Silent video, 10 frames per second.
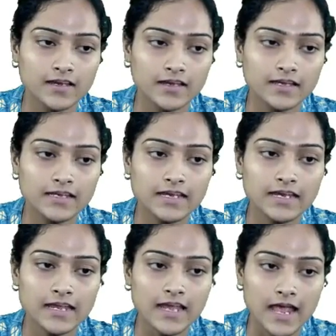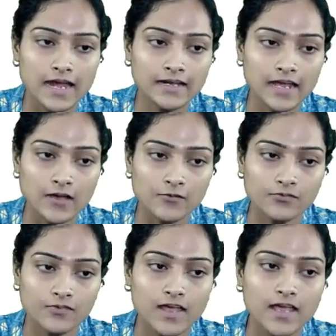E and F.
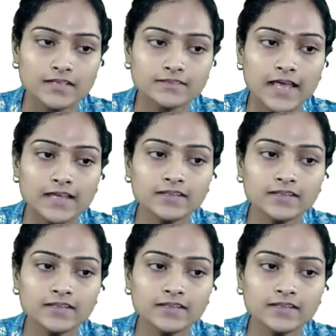Then